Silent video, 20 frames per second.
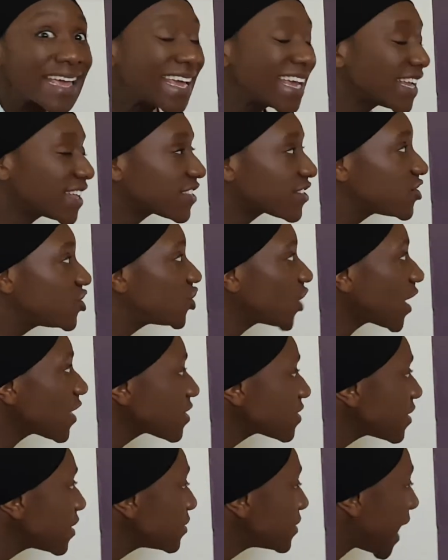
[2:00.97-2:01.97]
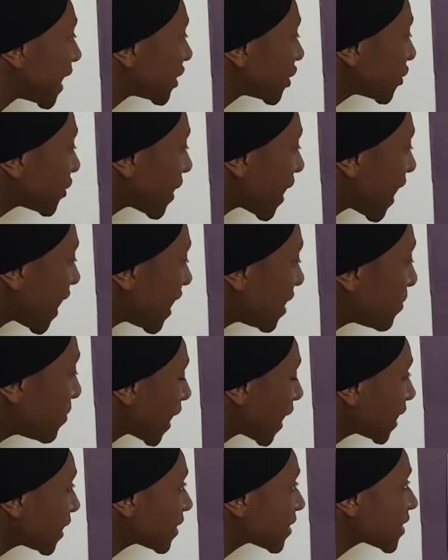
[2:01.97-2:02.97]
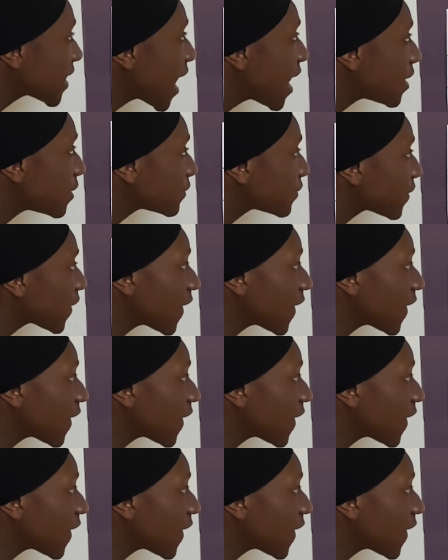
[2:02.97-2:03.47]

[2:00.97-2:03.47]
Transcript: It's just the letter A itself.